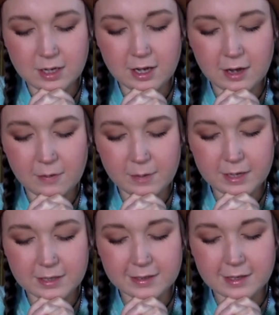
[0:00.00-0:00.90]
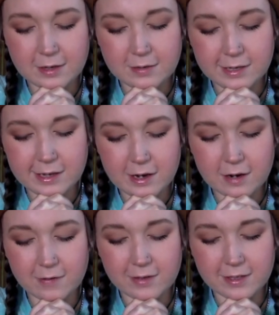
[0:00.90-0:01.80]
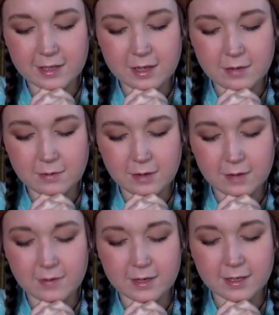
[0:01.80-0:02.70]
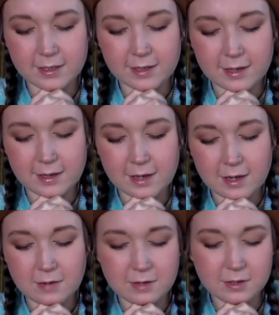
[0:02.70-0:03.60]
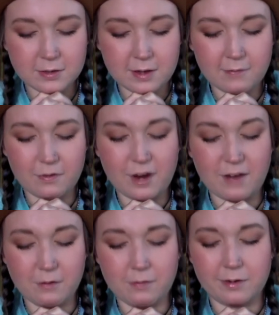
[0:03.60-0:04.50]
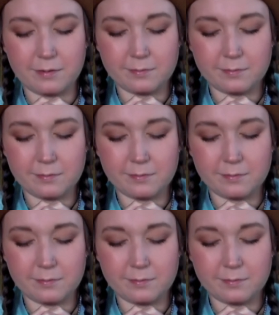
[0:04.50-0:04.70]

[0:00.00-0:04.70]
help us, that you take care of us, that you love us, and that you can do that for everyone.